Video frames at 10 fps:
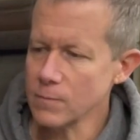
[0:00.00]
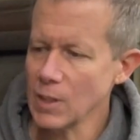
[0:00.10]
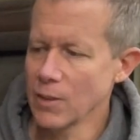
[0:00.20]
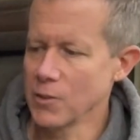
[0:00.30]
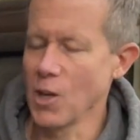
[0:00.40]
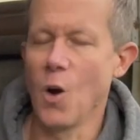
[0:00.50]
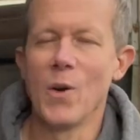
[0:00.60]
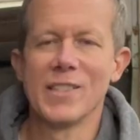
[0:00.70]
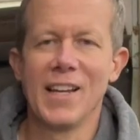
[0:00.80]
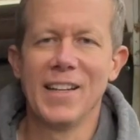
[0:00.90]
There's
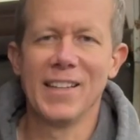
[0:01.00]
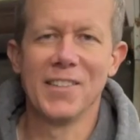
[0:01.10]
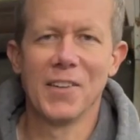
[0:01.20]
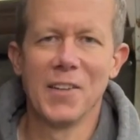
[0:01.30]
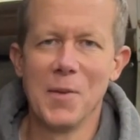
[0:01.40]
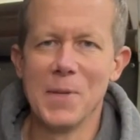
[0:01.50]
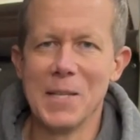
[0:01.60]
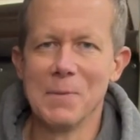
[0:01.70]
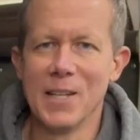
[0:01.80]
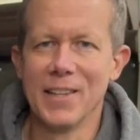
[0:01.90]
always sanding. You're going to hear me
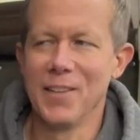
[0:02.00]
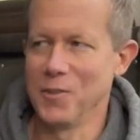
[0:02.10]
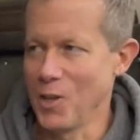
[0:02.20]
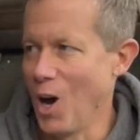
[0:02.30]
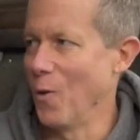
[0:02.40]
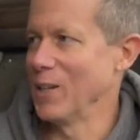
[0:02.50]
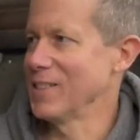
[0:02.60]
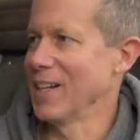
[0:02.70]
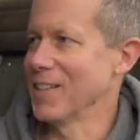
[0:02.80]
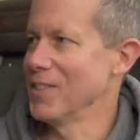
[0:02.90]
keep saying that. There's always
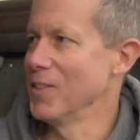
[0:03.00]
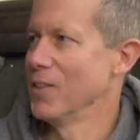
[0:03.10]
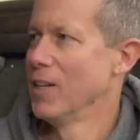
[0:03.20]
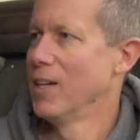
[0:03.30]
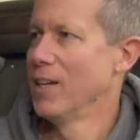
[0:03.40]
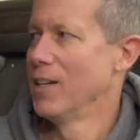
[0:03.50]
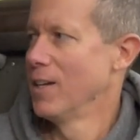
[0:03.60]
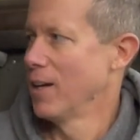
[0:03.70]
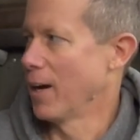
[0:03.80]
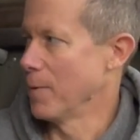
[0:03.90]
sanding to do.
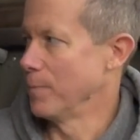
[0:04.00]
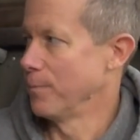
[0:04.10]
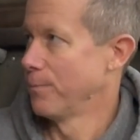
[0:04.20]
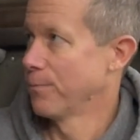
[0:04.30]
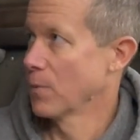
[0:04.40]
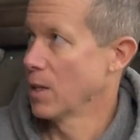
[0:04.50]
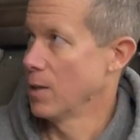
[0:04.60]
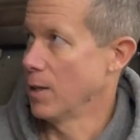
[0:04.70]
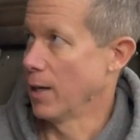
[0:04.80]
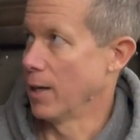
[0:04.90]

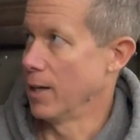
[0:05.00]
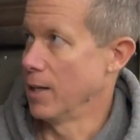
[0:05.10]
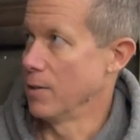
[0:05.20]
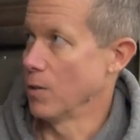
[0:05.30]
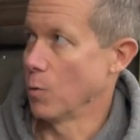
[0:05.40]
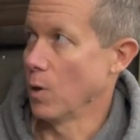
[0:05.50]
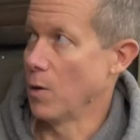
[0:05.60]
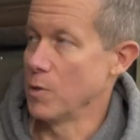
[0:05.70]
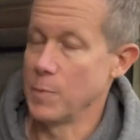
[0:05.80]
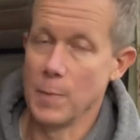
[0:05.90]
And there will
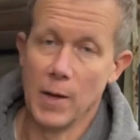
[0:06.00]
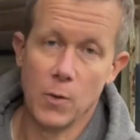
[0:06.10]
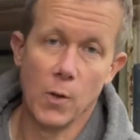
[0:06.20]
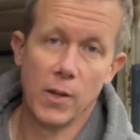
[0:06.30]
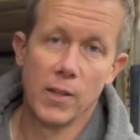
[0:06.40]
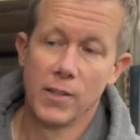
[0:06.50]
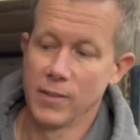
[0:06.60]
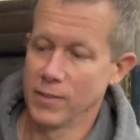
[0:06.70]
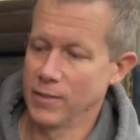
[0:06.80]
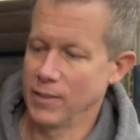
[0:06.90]
always be body work,
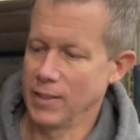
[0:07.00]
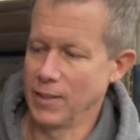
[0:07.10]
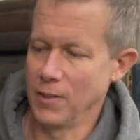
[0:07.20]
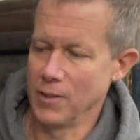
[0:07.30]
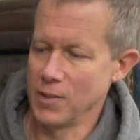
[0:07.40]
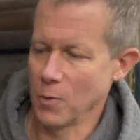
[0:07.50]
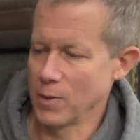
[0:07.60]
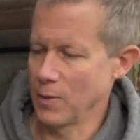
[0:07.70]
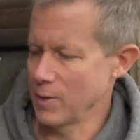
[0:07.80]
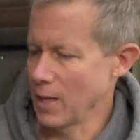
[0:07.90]
you know, until we're
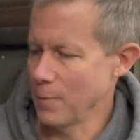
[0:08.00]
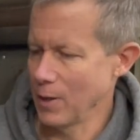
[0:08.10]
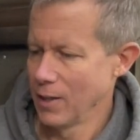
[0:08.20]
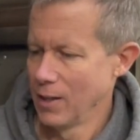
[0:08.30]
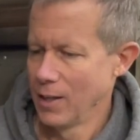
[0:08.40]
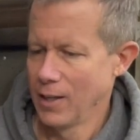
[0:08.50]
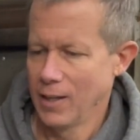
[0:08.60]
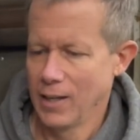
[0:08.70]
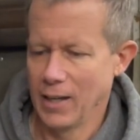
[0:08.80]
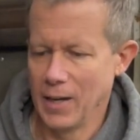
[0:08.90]
done with that. But
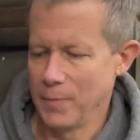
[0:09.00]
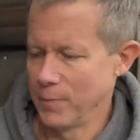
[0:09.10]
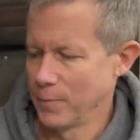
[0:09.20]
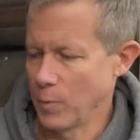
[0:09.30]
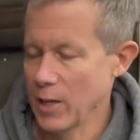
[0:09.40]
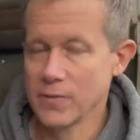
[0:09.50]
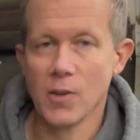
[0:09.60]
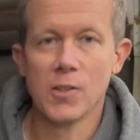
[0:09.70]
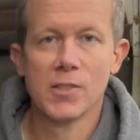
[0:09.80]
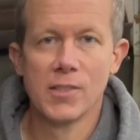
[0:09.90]
brakes
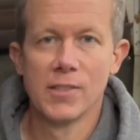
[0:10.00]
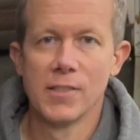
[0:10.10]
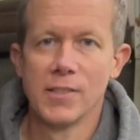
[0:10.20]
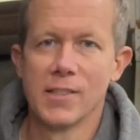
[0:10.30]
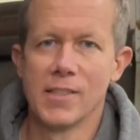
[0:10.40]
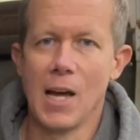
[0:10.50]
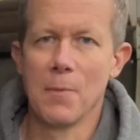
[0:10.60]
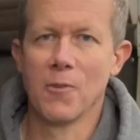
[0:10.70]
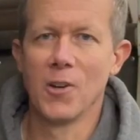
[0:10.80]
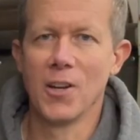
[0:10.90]
first, stop
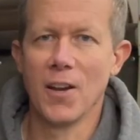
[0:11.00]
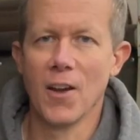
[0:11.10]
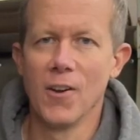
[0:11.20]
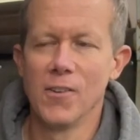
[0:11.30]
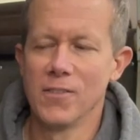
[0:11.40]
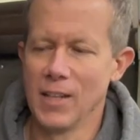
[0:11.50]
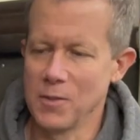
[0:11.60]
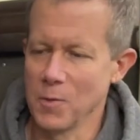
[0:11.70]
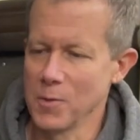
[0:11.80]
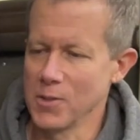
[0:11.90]
before you can go.
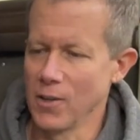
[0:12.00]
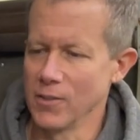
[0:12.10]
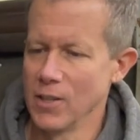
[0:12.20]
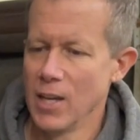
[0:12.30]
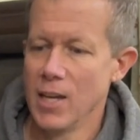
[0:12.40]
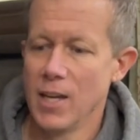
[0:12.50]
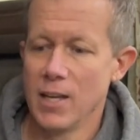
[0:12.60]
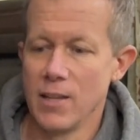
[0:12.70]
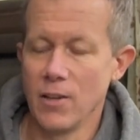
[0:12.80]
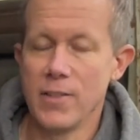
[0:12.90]
That's where we're starting.
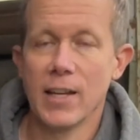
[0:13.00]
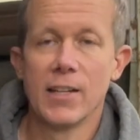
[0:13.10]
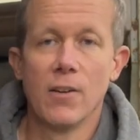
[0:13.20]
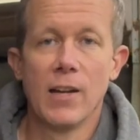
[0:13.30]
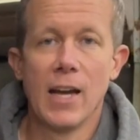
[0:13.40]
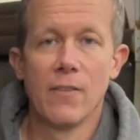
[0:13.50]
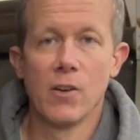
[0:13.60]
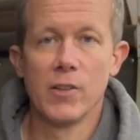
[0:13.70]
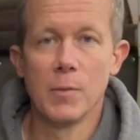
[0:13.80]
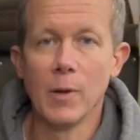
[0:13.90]
The only thing I don't have
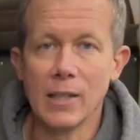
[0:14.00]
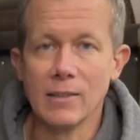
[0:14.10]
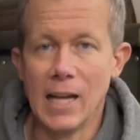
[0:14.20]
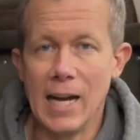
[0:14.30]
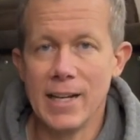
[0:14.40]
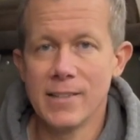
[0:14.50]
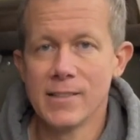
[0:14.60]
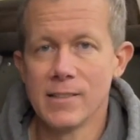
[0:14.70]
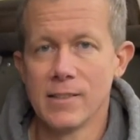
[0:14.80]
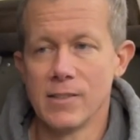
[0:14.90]
are the brake
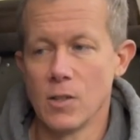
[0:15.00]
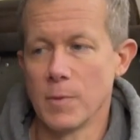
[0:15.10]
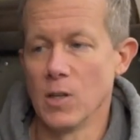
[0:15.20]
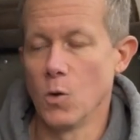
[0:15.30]
lines, and so I'm going to